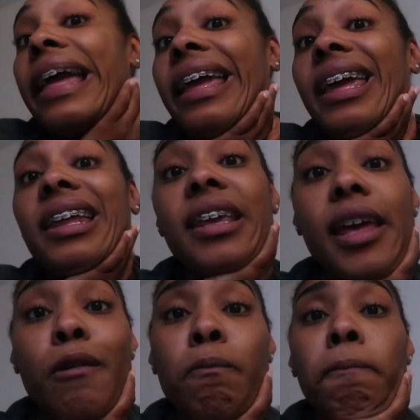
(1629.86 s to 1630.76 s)
And
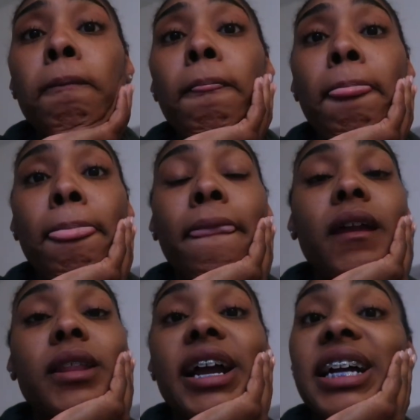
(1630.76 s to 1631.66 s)
yeah,
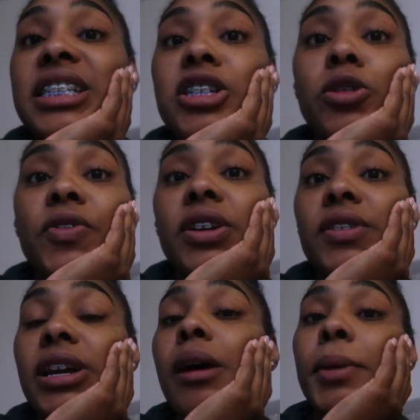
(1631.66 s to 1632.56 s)
like I said, don't forget
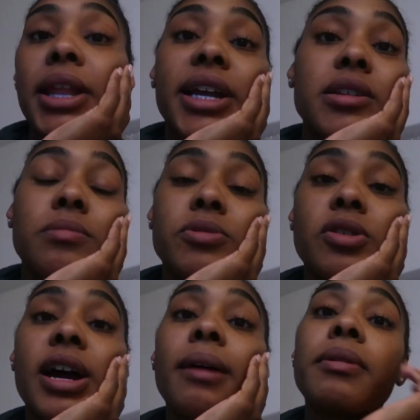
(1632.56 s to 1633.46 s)
to comment, like, and
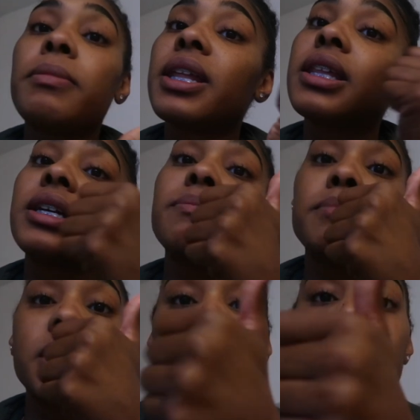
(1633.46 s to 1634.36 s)
subscribe. Give me a
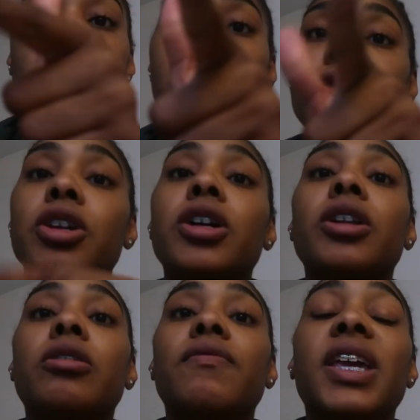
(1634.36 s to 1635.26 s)
thumbs up. Turn on your
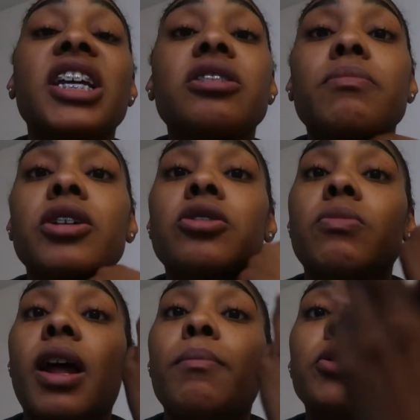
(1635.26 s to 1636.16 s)
notification bell so
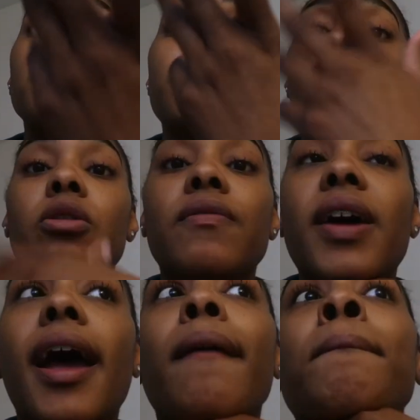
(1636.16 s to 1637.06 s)
when I post, you are
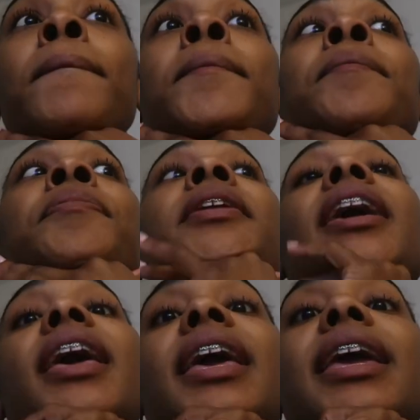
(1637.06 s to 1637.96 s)
notified.
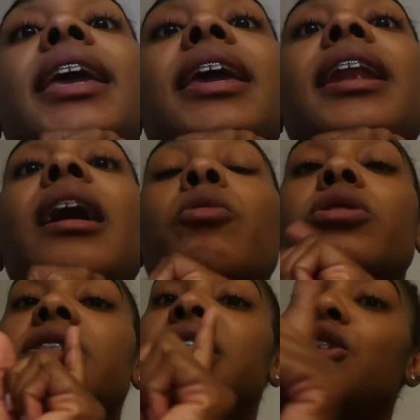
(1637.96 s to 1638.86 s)
And I will
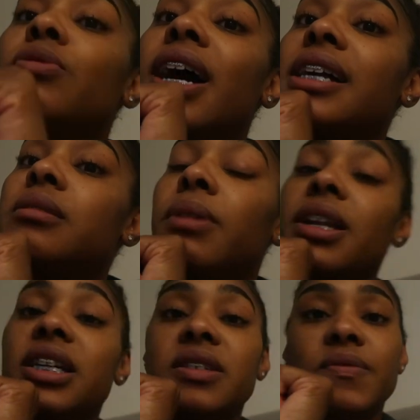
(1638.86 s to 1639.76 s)
see you guys in my next